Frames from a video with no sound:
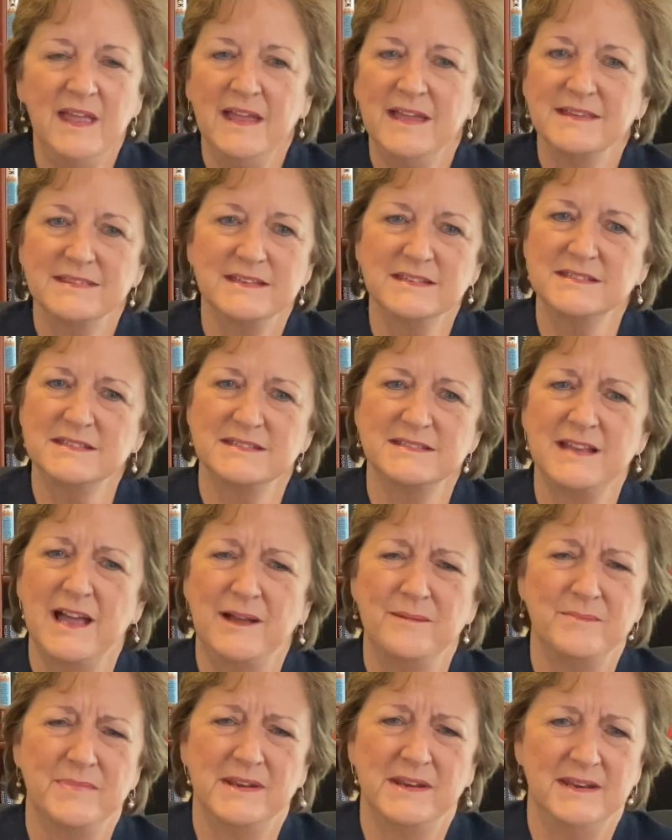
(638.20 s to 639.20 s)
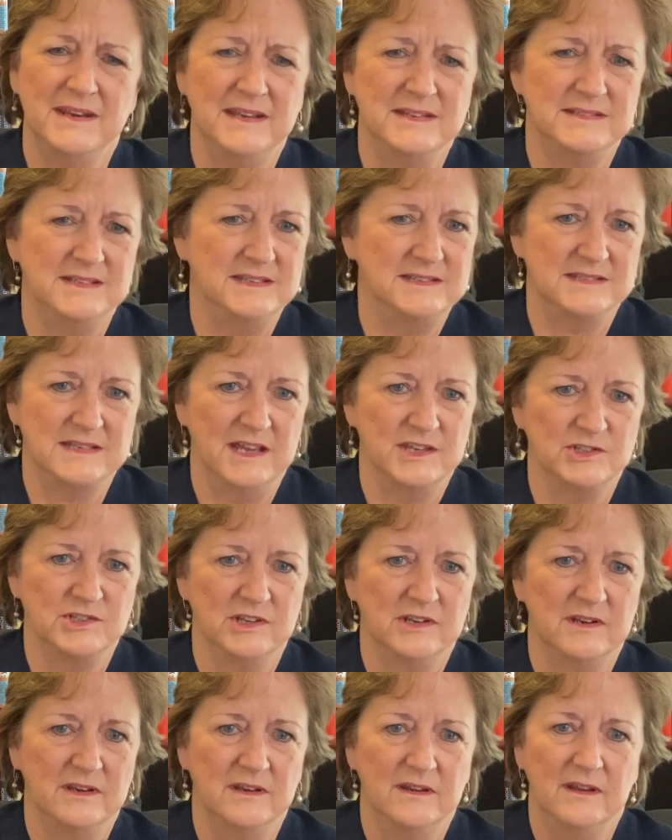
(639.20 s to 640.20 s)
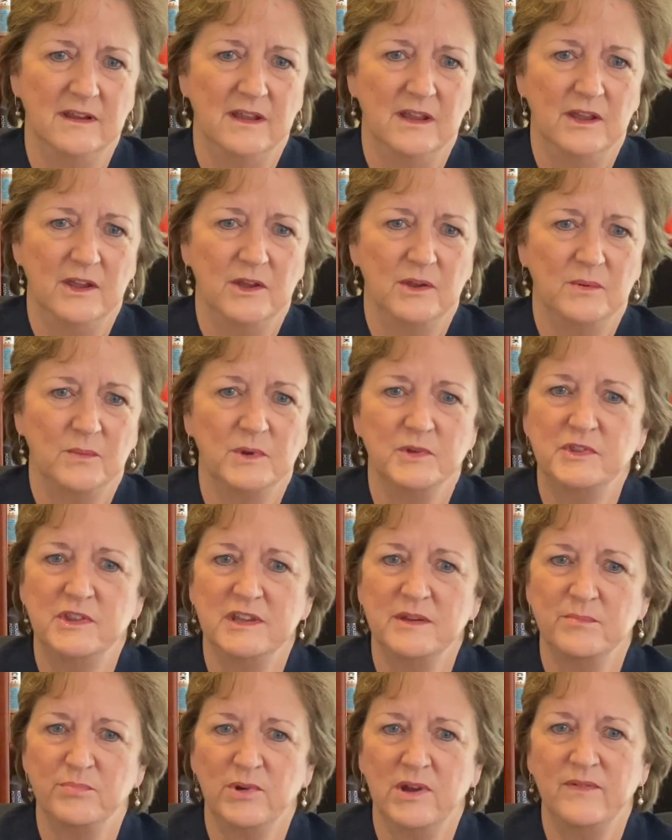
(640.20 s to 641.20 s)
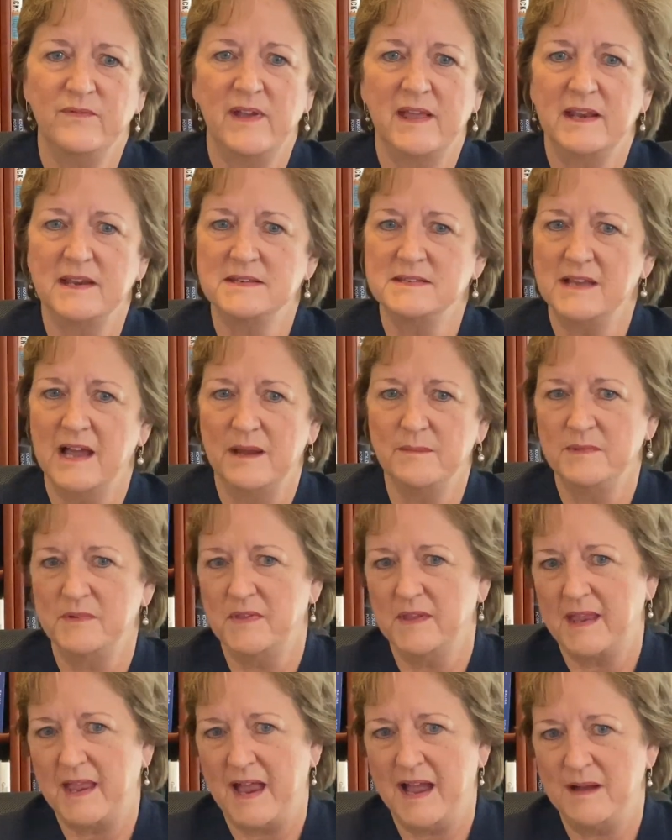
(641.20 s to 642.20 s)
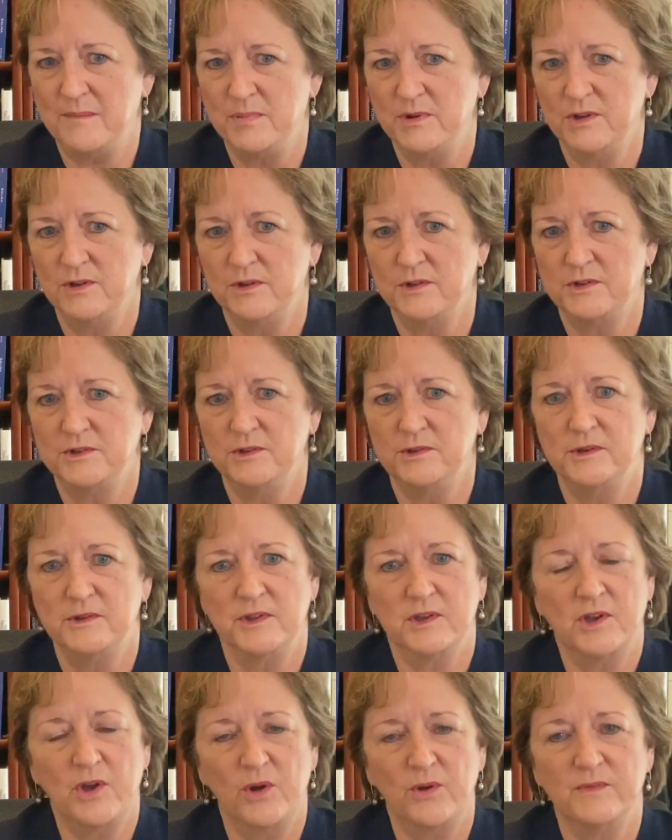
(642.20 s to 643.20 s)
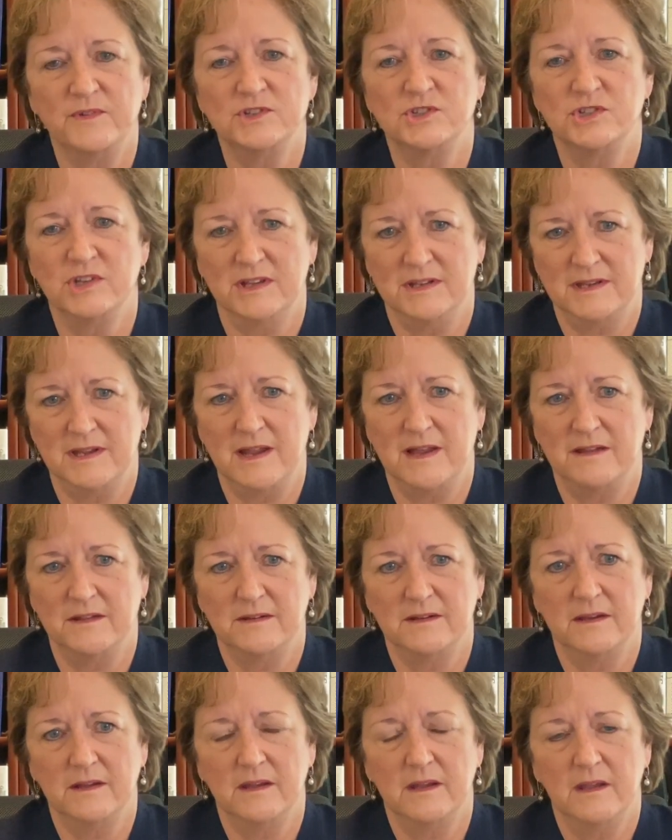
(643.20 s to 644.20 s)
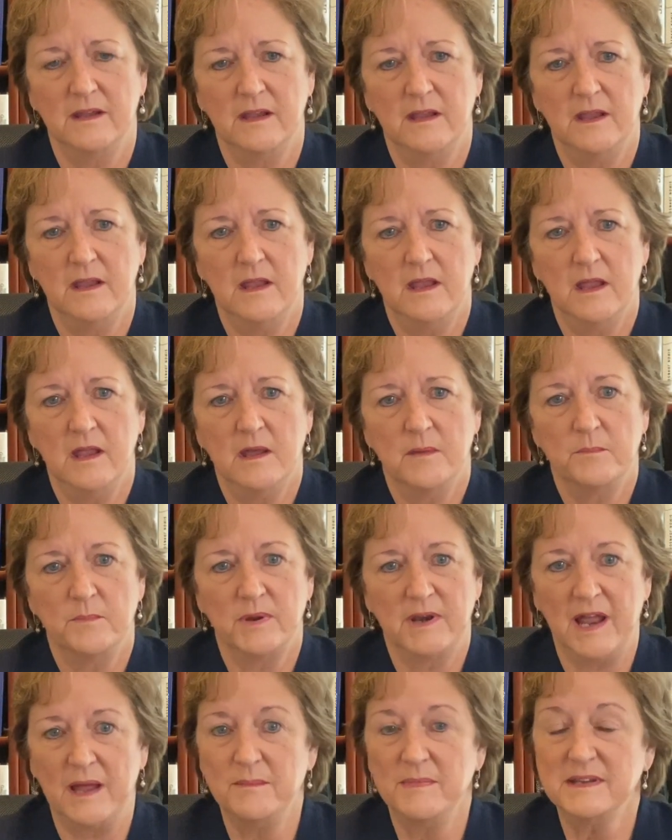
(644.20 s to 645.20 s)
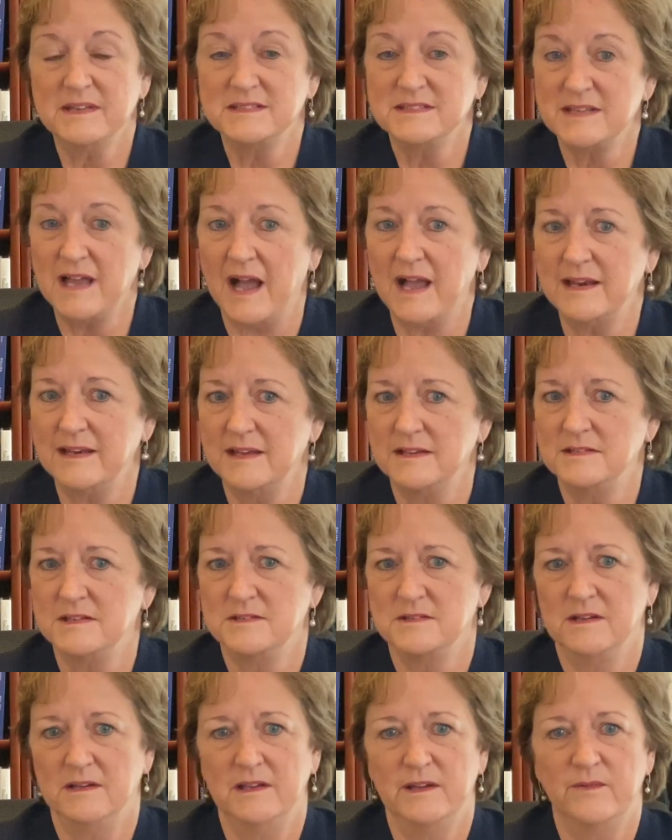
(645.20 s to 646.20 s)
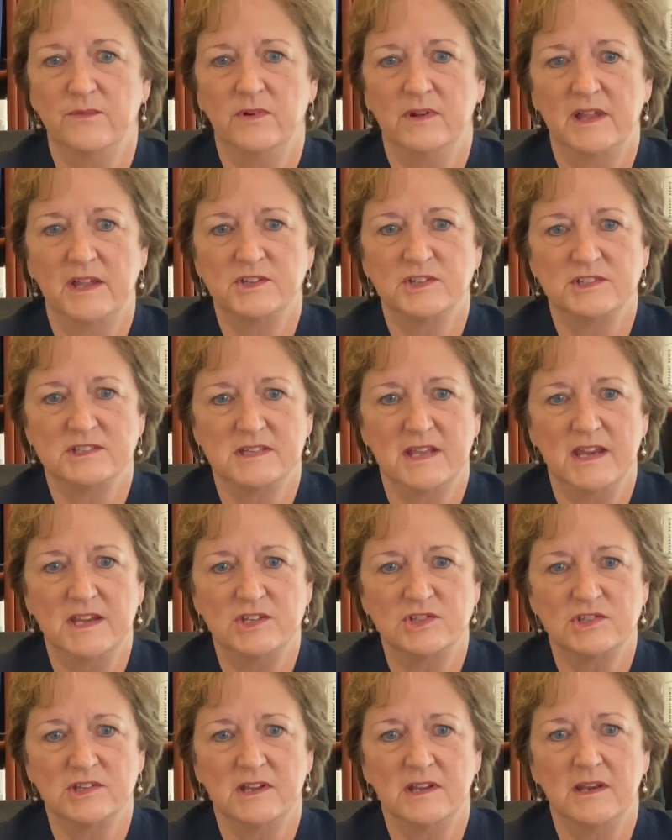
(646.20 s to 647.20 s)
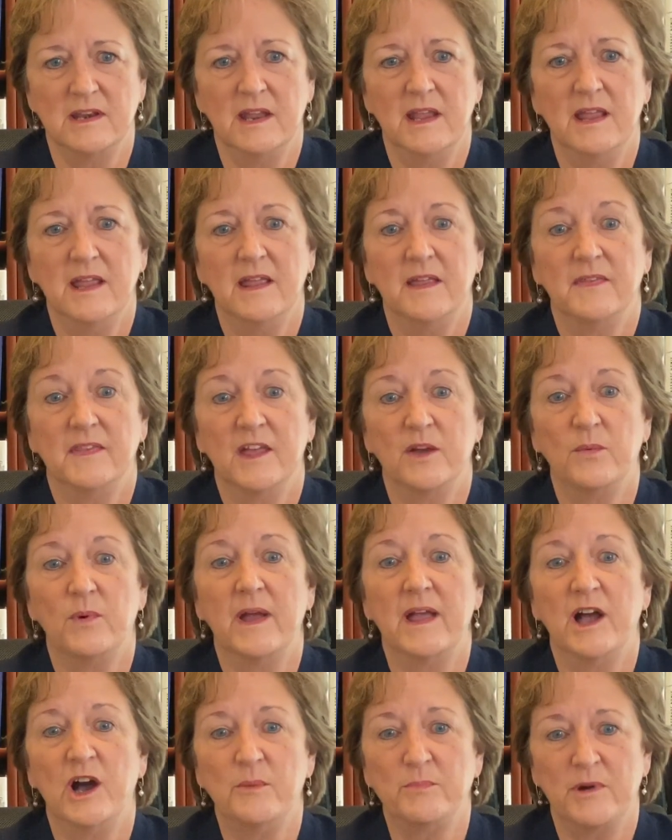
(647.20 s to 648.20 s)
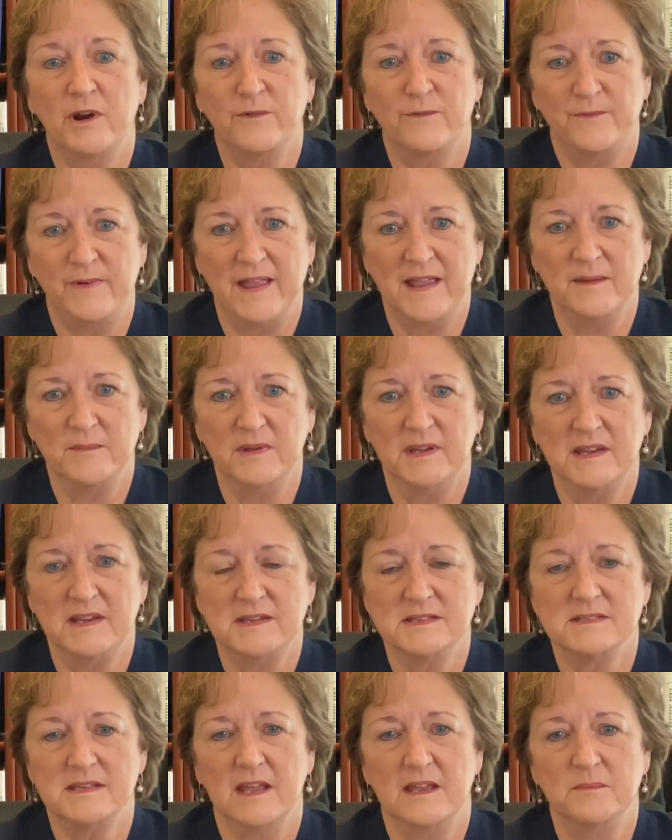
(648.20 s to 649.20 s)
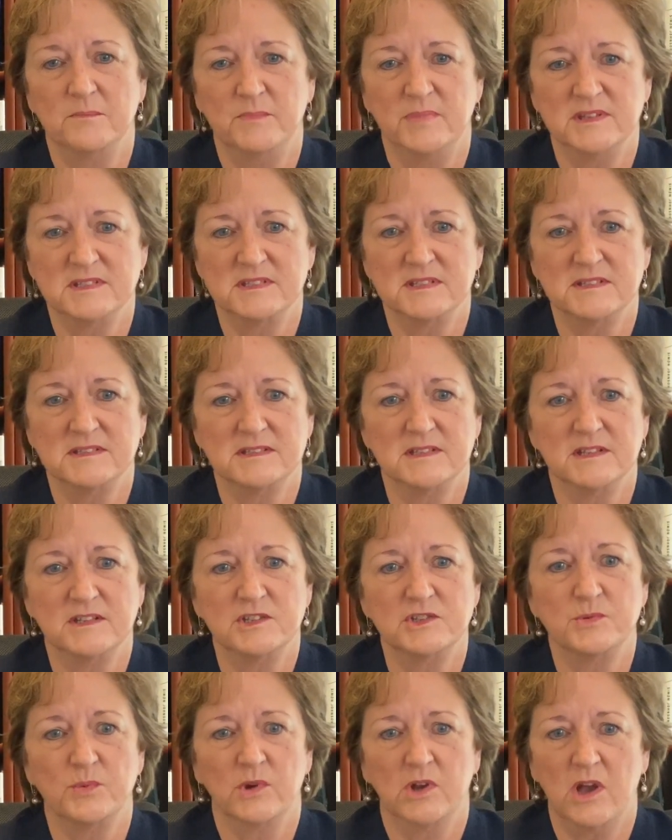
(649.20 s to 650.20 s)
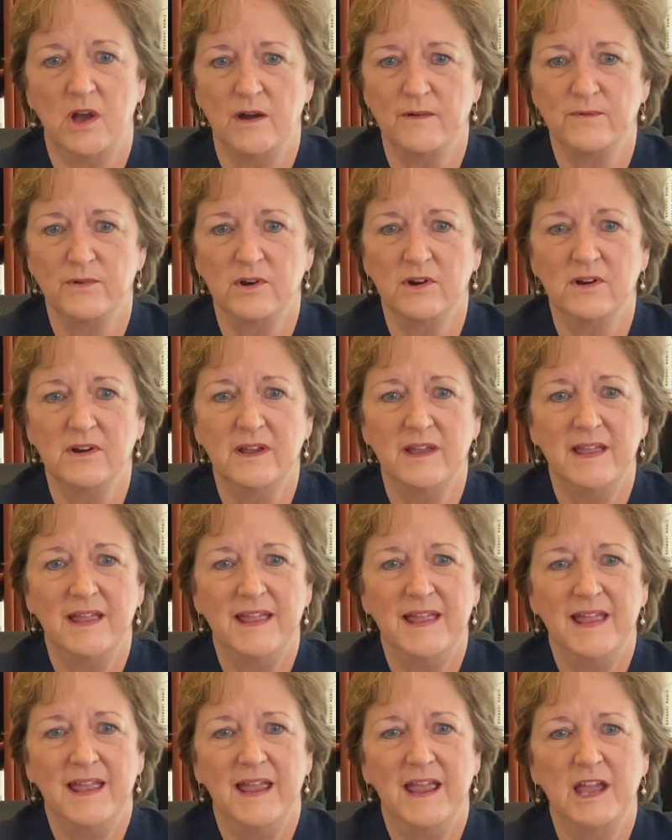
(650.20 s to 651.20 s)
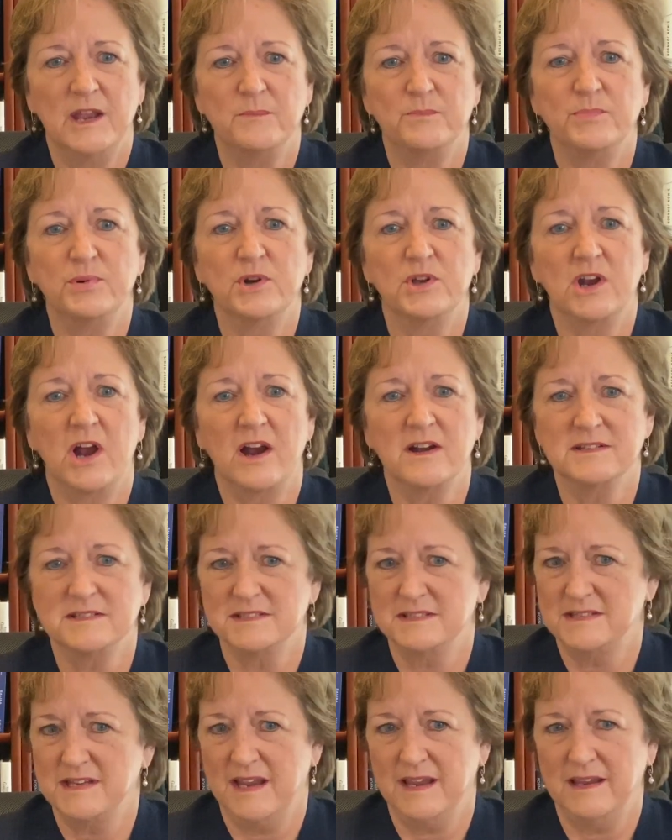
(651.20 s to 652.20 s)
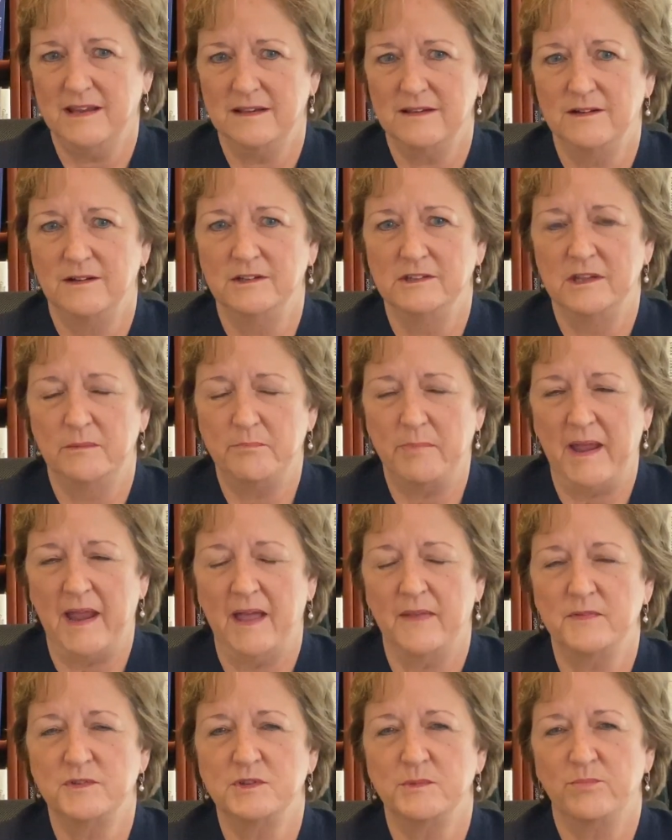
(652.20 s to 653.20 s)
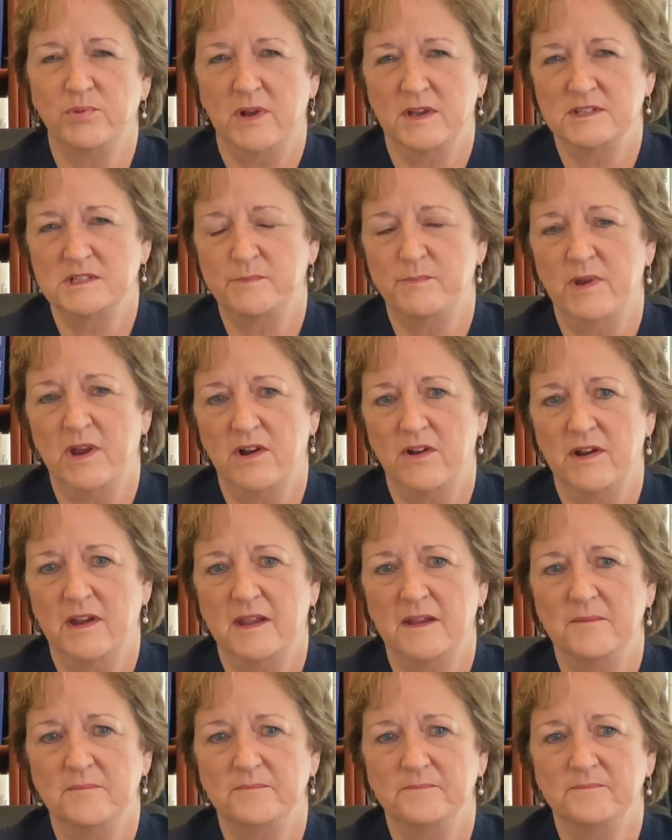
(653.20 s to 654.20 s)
This has not been an easy session, with the abbreviated time at the Capitol due to the COVID shutdown. But I'm excited to deliver legislation that will help our families and businesses recover and put our state on the path to prosperity.